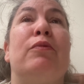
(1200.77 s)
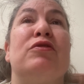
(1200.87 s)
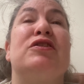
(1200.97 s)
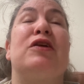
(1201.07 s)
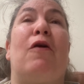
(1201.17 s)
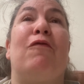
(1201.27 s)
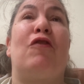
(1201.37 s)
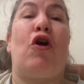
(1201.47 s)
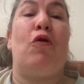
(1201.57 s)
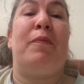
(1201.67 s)
was
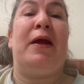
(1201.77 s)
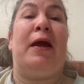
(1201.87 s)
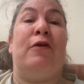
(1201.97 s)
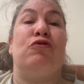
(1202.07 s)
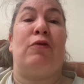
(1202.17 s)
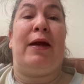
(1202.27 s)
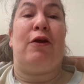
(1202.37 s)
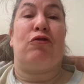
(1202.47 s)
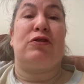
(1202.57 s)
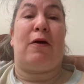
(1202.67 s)
self-coping and drank
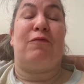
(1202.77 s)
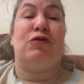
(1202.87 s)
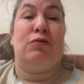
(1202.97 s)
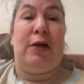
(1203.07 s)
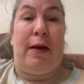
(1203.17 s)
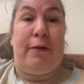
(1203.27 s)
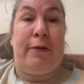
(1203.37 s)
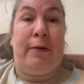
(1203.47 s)
herself to death.